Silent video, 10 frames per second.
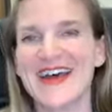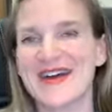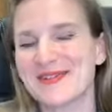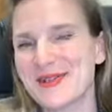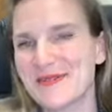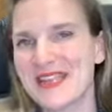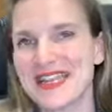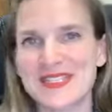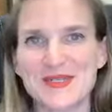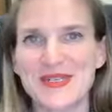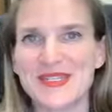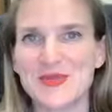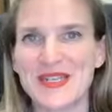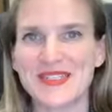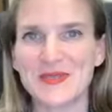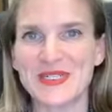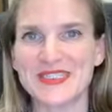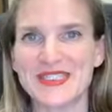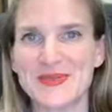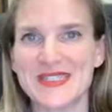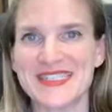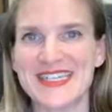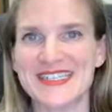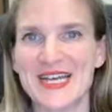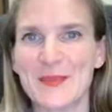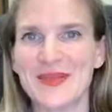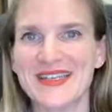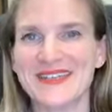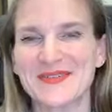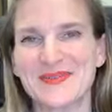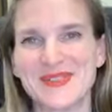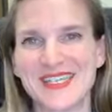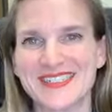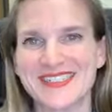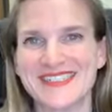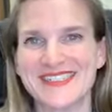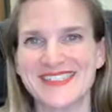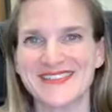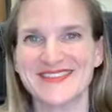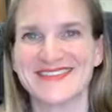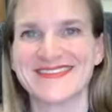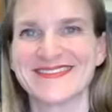Um, give me next week's Wellness Wednesday topic. We'll talk to you soon.